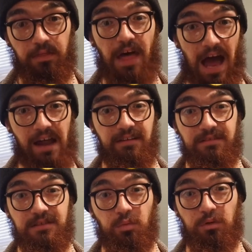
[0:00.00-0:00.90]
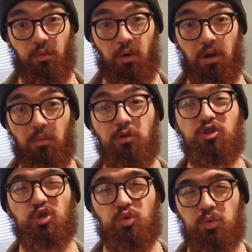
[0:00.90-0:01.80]
that is when the world will
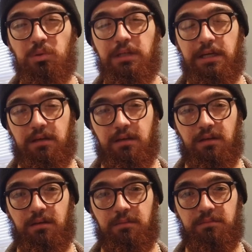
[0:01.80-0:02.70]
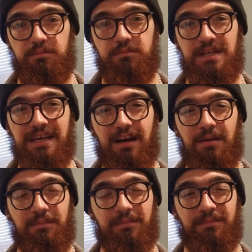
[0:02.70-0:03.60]
truly
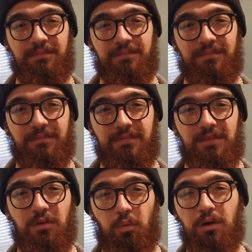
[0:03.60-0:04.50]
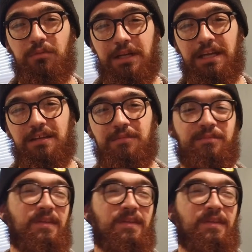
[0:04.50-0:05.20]
become the world we need.